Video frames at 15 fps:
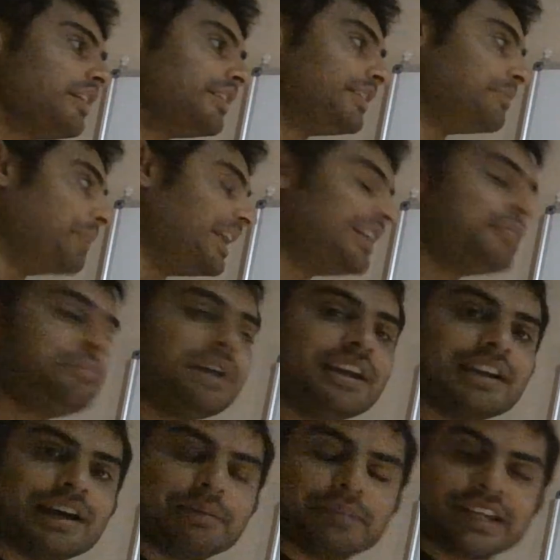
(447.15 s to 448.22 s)
In
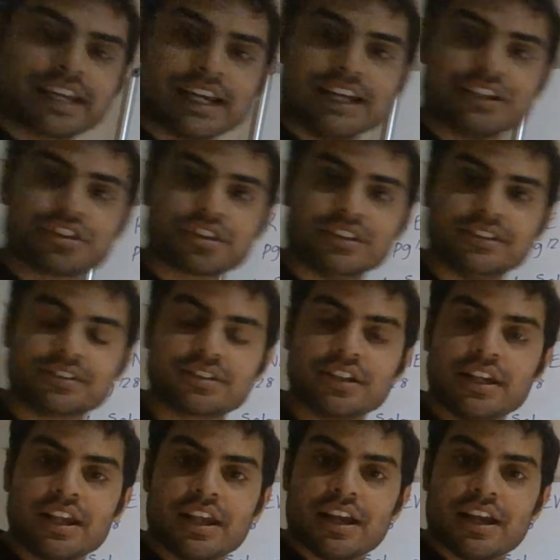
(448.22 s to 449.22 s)
man-made applications,